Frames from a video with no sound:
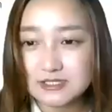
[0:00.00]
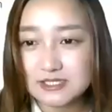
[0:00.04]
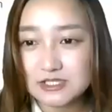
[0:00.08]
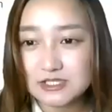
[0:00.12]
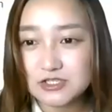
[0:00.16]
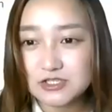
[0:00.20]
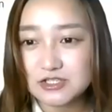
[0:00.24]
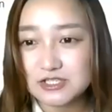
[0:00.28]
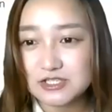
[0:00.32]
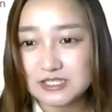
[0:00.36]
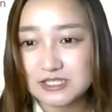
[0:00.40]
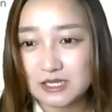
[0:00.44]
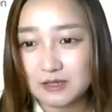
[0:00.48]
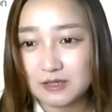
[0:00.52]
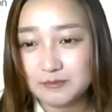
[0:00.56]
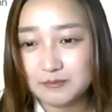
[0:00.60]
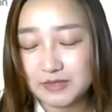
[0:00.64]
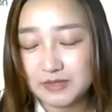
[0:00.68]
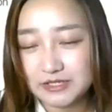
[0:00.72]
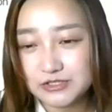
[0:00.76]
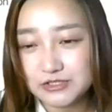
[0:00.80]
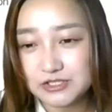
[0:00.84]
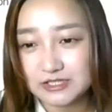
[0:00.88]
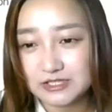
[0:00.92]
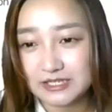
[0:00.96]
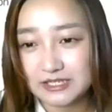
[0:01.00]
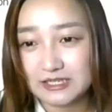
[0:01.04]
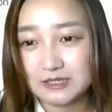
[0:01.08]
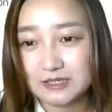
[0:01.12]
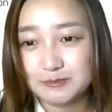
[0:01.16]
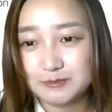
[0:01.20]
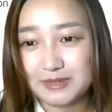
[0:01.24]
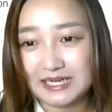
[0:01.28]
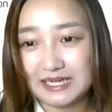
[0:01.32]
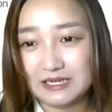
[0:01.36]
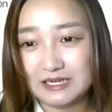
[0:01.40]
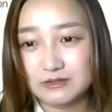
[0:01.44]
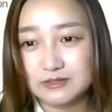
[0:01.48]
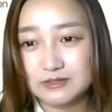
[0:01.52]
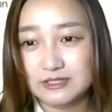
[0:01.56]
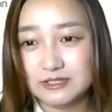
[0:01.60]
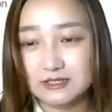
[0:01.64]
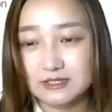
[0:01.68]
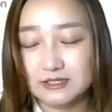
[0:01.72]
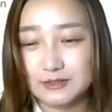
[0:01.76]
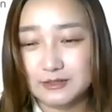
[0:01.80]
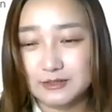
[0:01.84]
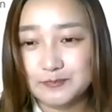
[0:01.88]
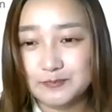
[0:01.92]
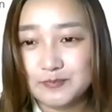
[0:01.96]
teachers are mentioning about
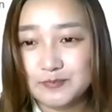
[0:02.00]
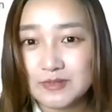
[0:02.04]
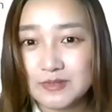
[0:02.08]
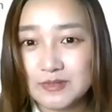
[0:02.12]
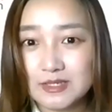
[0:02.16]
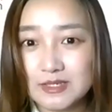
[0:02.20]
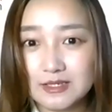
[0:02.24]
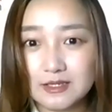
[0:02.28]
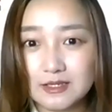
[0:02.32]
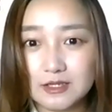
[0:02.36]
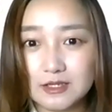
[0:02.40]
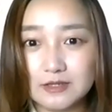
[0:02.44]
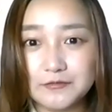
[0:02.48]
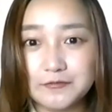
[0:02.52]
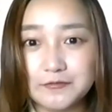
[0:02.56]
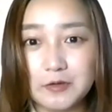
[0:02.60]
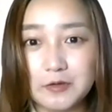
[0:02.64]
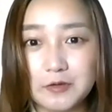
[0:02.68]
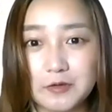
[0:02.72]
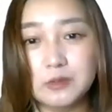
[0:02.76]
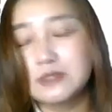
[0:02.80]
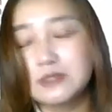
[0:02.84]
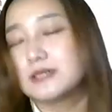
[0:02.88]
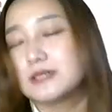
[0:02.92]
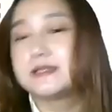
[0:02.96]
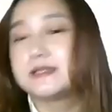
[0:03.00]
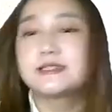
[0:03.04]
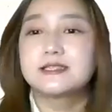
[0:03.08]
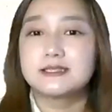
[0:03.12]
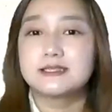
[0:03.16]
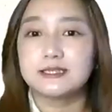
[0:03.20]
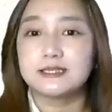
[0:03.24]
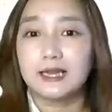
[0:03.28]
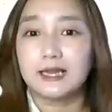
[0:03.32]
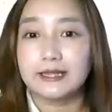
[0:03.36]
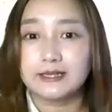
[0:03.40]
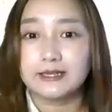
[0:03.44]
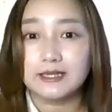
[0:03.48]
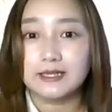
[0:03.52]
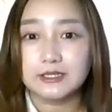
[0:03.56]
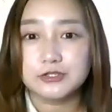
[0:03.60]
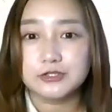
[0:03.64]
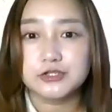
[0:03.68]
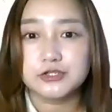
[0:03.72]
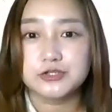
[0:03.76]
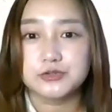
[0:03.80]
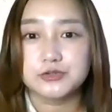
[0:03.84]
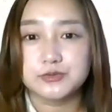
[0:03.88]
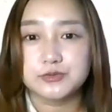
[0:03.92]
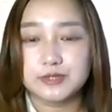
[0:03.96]
the focus issue.